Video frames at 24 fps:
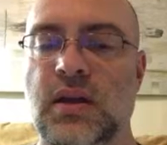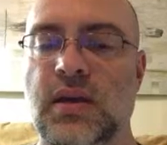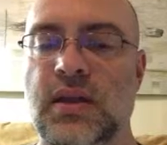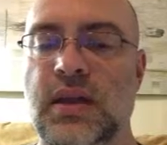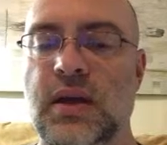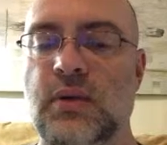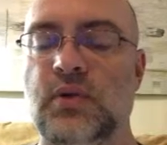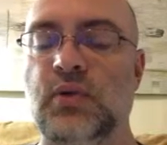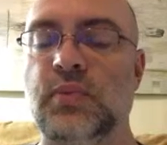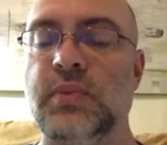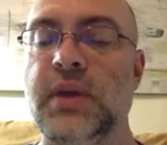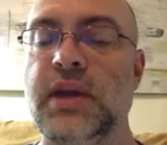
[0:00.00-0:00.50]

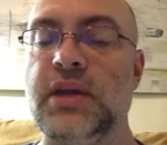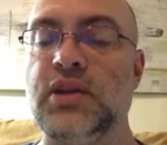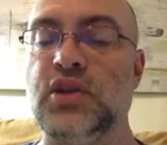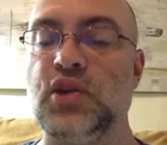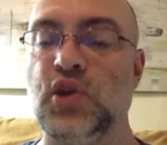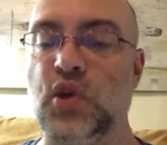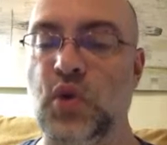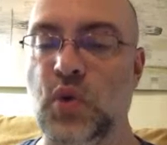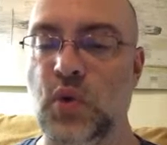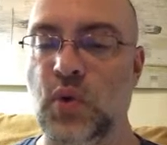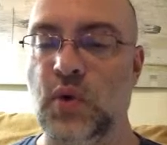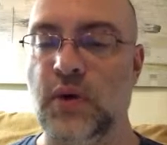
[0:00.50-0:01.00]
That will make
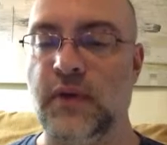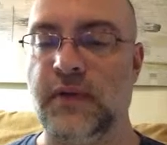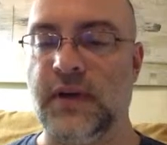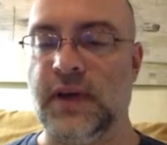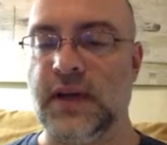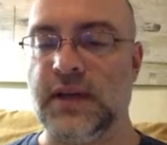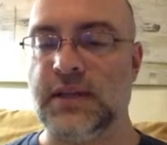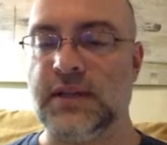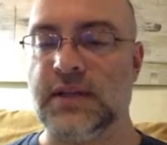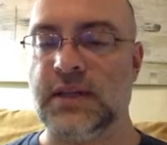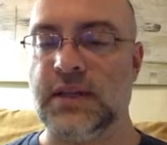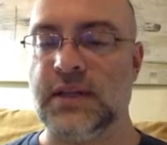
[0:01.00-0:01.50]
2 of
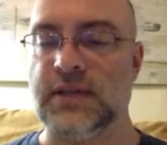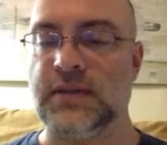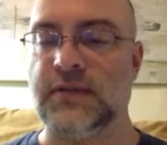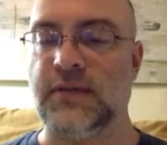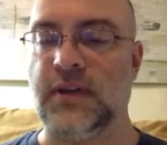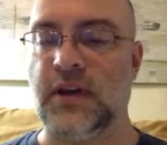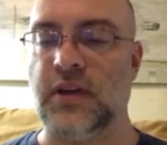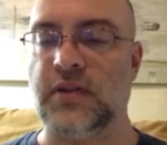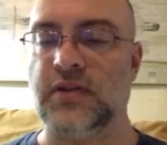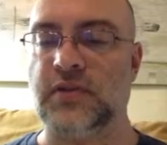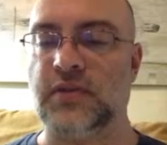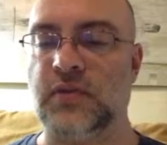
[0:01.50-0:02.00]
us, his
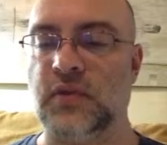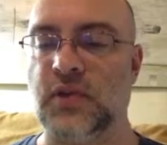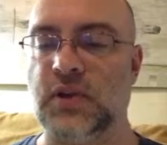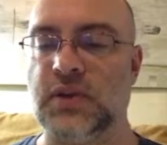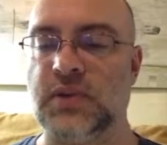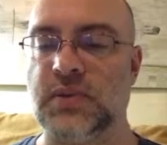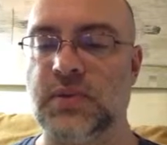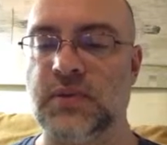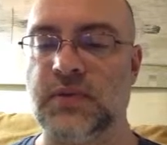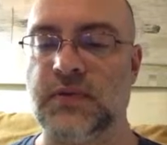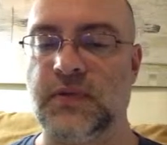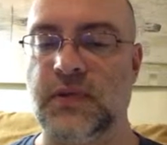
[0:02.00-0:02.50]
father's
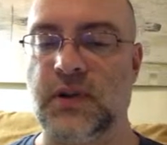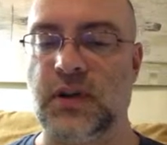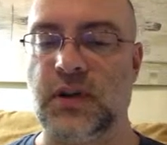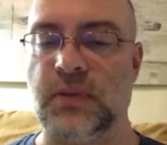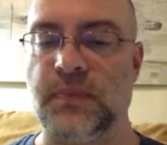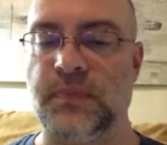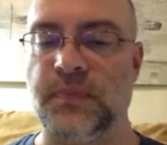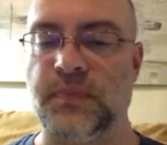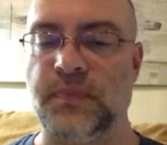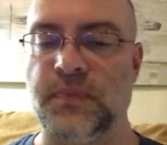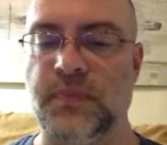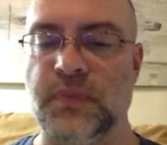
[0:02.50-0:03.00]
voice was
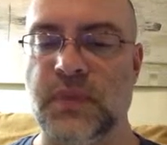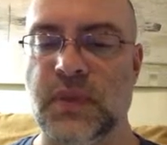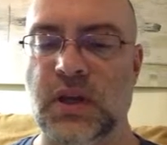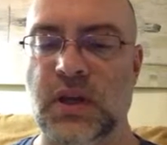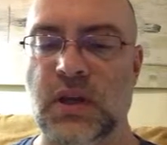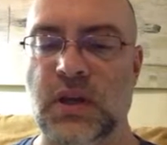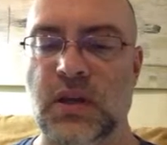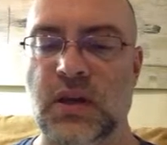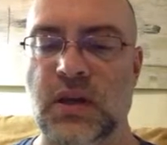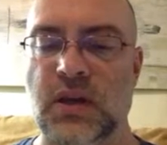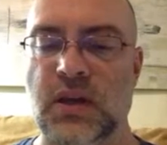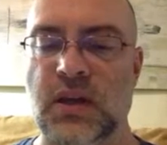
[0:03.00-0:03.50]
firm.
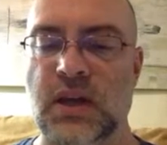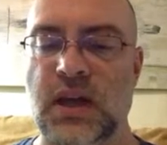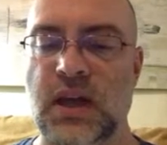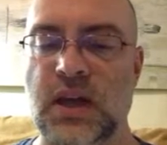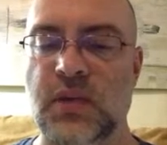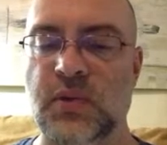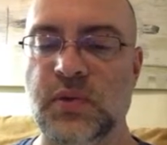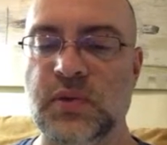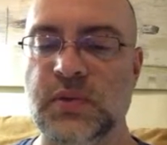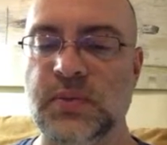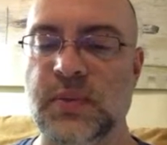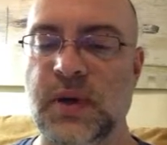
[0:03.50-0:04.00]

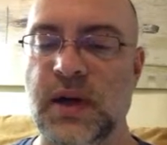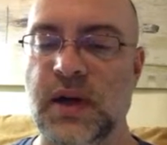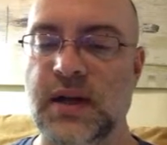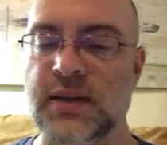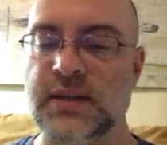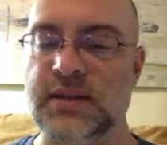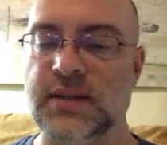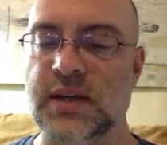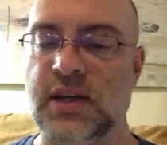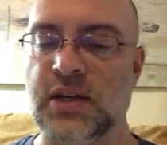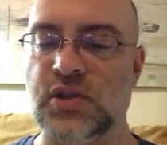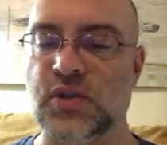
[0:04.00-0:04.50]
Keith was
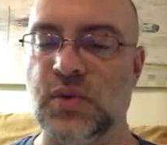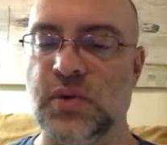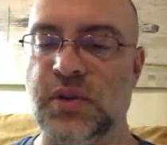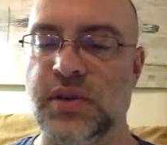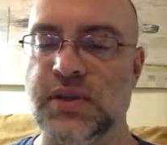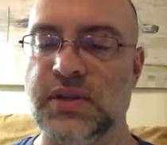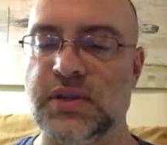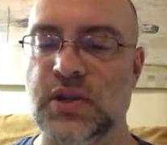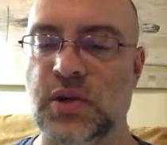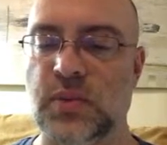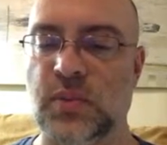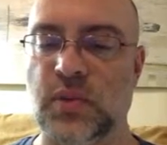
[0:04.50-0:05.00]
behind schedule with
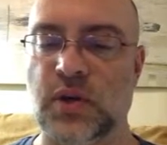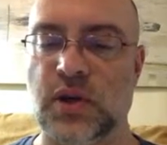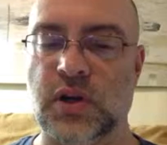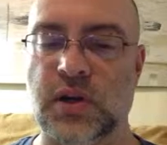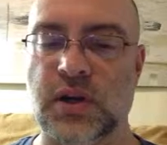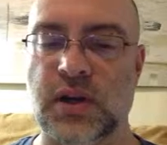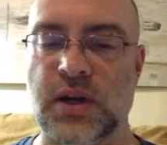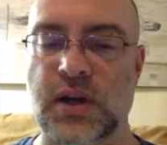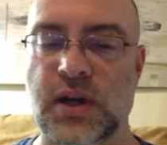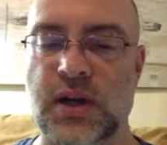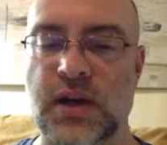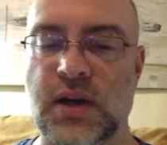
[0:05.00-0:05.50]
his homework.
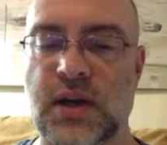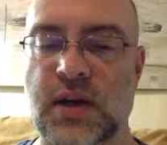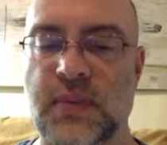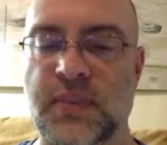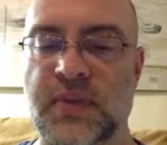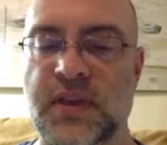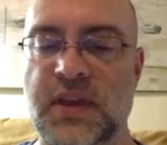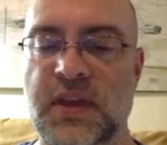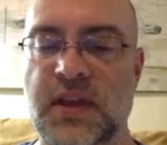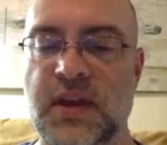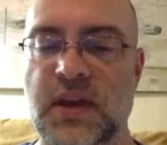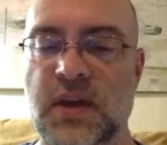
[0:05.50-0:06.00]
He
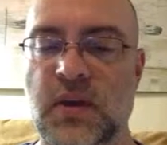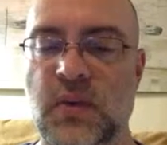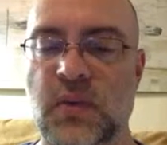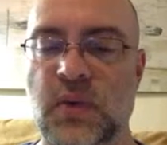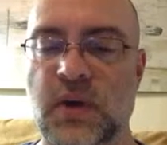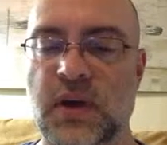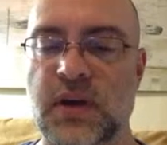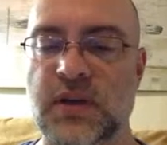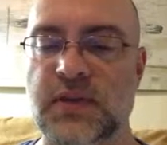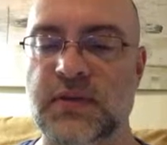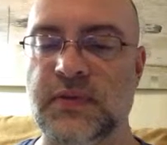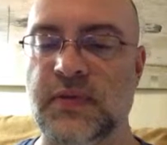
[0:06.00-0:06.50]
kept thinking
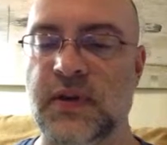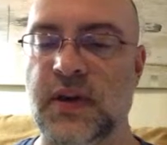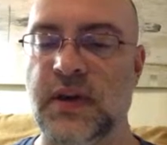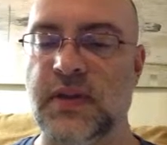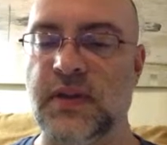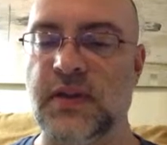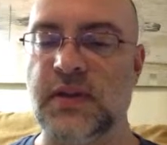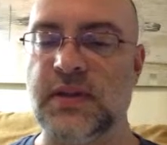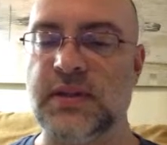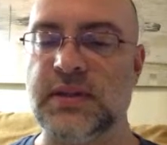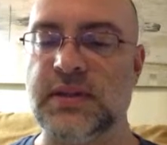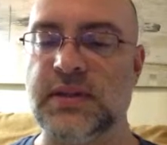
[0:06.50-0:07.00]
what his
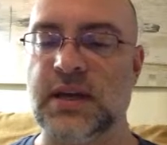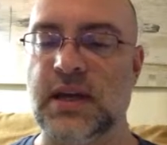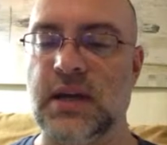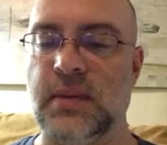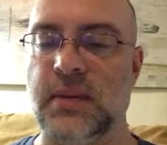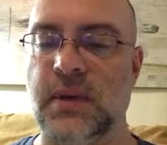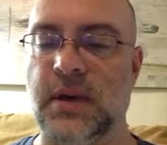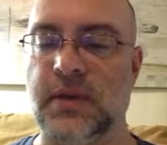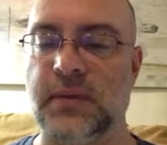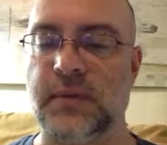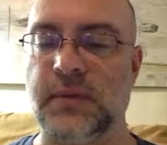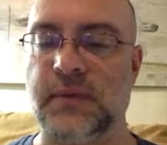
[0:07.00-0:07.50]
father had said
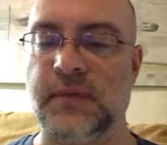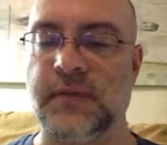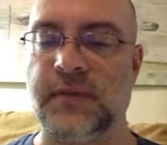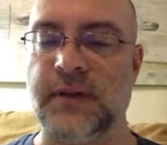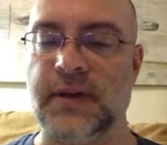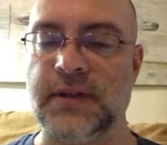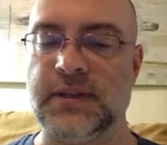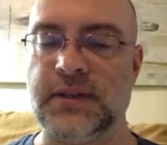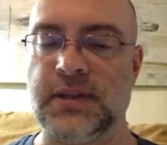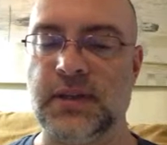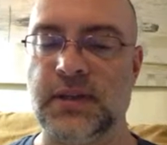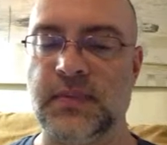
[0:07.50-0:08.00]
about the
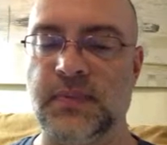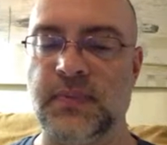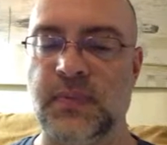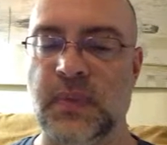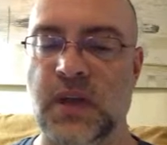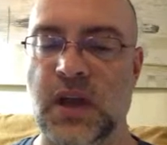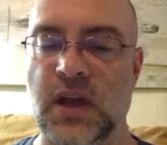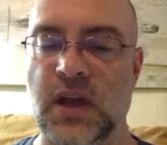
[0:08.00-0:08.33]
professor.